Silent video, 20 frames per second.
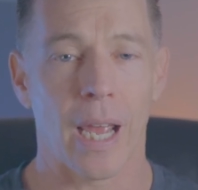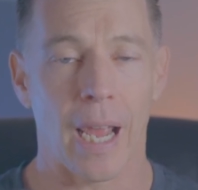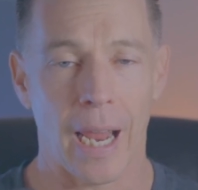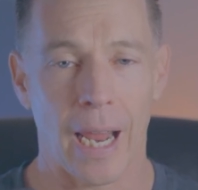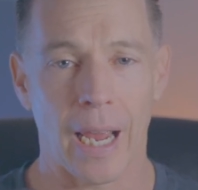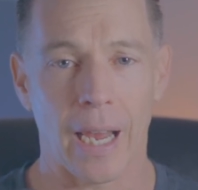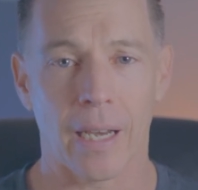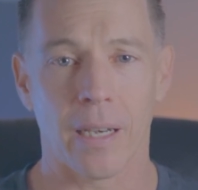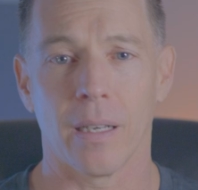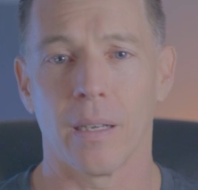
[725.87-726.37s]

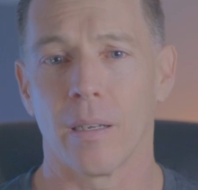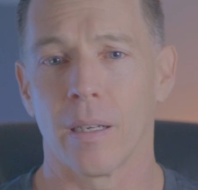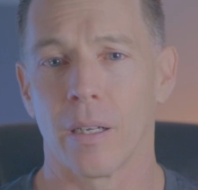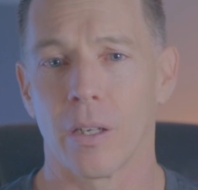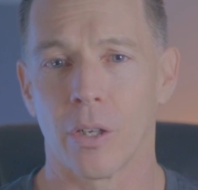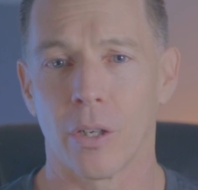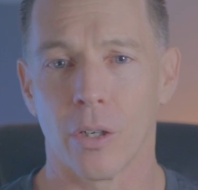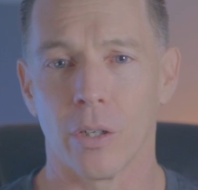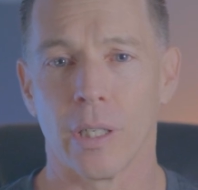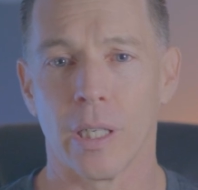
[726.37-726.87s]
and
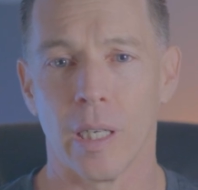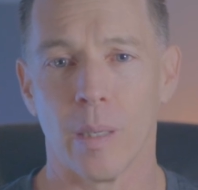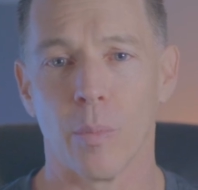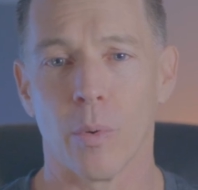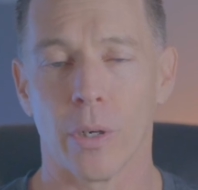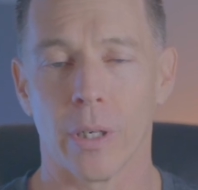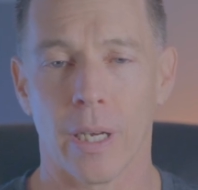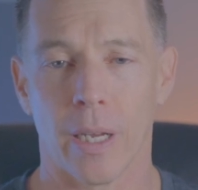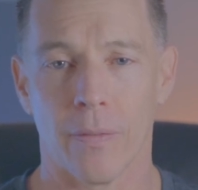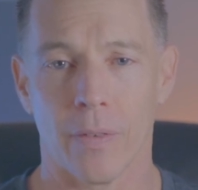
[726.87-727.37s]
good
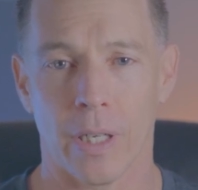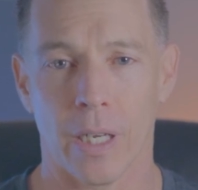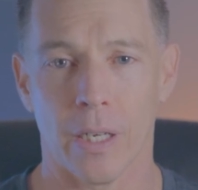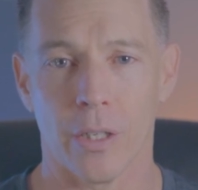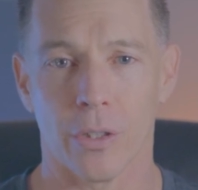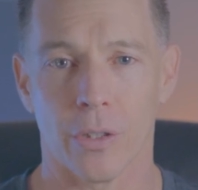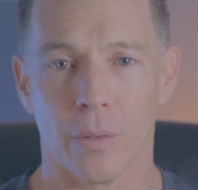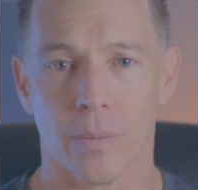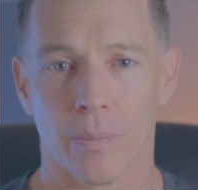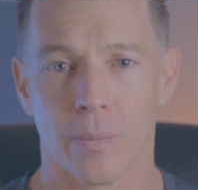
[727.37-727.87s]
keyboard
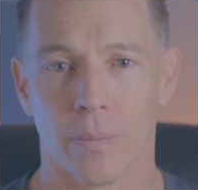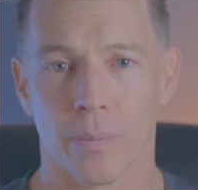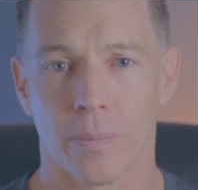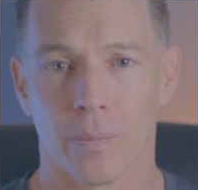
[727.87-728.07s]
navigation.